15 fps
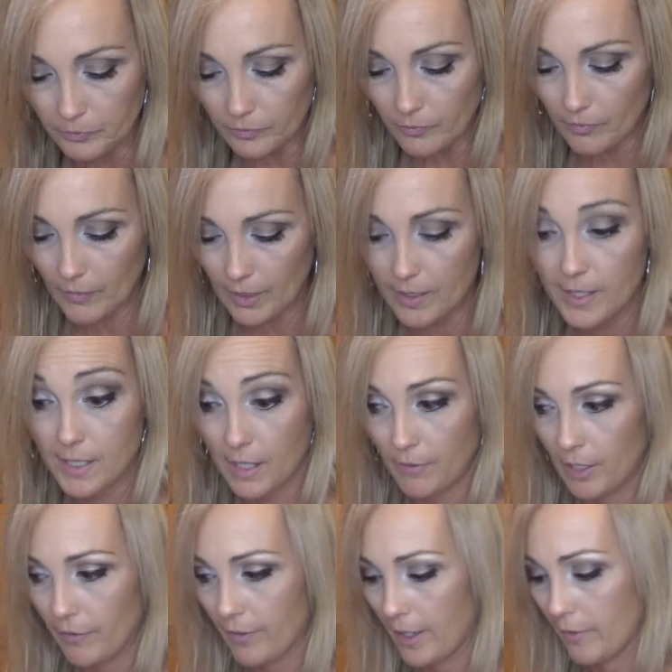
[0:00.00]

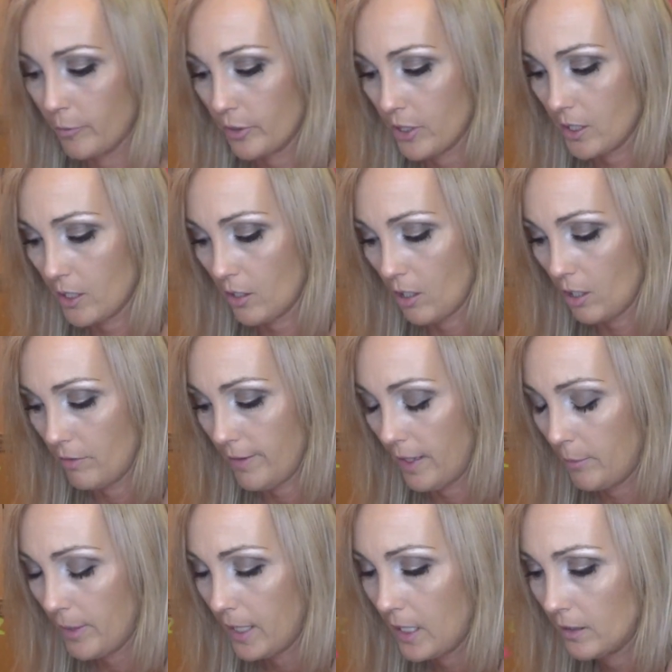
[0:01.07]
75%
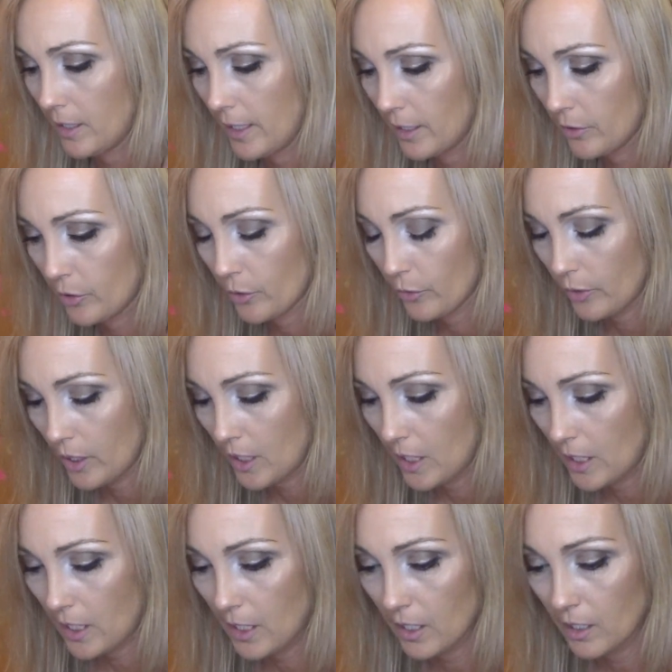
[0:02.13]
off. I paid like
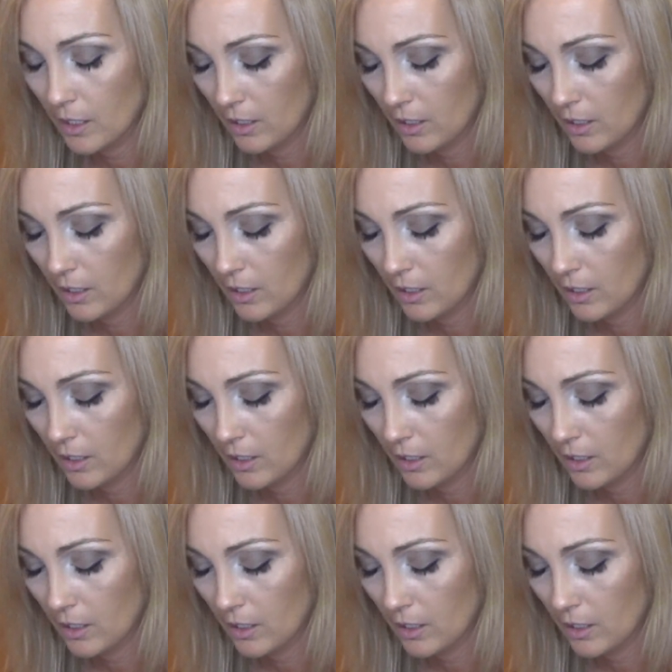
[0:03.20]
three